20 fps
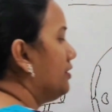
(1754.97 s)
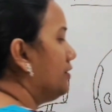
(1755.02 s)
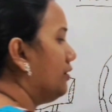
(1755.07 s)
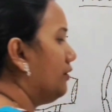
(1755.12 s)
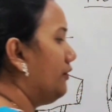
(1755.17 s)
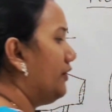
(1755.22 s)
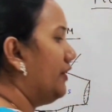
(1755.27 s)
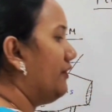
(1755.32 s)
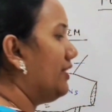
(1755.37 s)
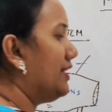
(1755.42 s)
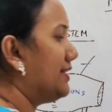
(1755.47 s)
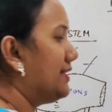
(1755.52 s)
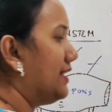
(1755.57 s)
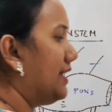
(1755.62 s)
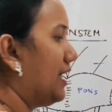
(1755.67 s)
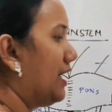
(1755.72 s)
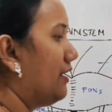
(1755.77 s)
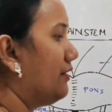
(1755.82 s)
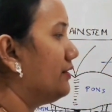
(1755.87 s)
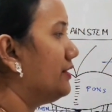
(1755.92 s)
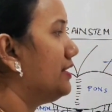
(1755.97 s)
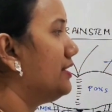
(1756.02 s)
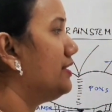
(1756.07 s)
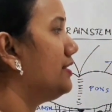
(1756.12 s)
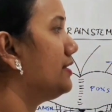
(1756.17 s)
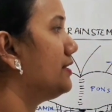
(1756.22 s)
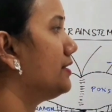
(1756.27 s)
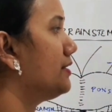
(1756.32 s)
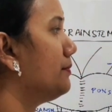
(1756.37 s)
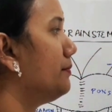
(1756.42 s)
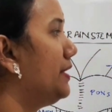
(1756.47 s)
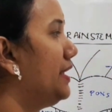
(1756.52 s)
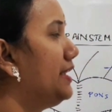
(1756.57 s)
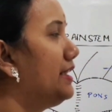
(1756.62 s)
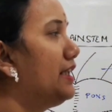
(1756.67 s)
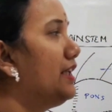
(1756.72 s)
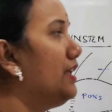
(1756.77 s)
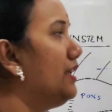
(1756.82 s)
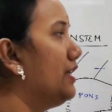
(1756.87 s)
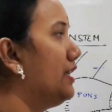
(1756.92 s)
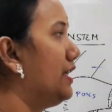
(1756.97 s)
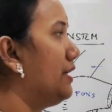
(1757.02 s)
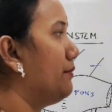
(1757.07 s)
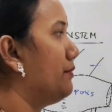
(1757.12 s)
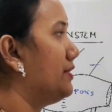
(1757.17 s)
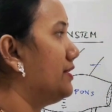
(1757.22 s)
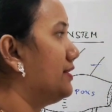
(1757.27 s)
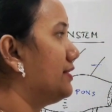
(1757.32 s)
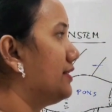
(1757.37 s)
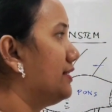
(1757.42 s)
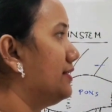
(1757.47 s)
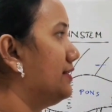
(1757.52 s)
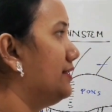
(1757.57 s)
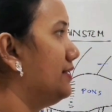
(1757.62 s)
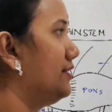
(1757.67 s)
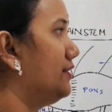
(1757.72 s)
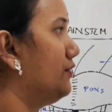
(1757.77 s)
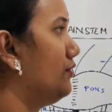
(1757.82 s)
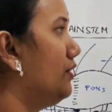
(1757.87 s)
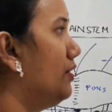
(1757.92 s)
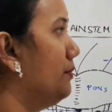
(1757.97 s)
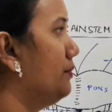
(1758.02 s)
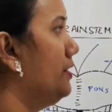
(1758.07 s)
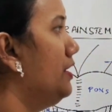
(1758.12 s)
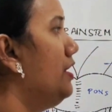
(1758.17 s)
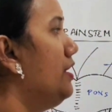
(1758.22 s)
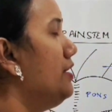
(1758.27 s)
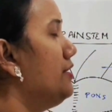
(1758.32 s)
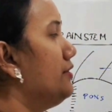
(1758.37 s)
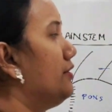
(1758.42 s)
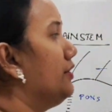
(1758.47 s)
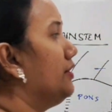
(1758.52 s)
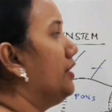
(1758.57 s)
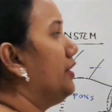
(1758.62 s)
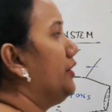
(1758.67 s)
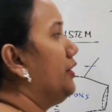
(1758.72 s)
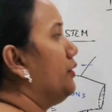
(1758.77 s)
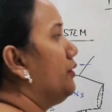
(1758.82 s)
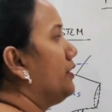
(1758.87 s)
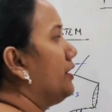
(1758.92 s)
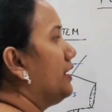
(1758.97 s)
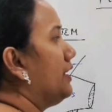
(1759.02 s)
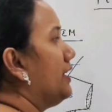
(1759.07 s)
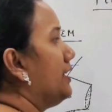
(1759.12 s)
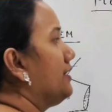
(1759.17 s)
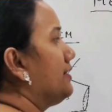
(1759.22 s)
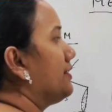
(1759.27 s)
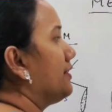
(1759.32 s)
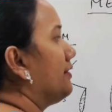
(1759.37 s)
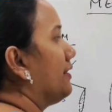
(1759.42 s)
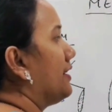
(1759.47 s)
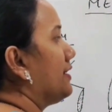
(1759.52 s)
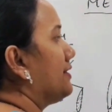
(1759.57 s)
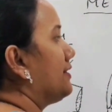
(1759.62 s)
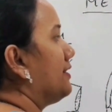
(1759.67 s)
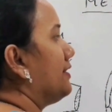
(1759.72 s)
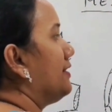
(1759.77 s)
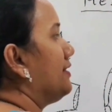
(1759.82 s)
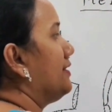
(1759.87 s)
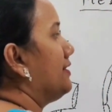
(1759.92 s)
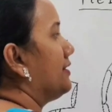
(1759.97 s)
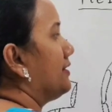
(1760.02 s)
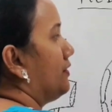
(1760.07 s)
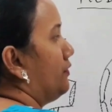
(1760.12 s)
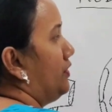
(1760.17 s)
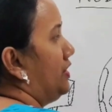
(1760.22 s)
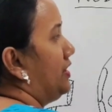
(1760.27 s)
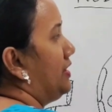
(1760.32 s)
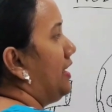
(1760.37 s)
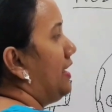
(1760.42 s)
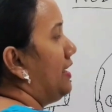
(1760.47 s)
So we will see how this medial lemniscus is formed. So the nucleus gracilis which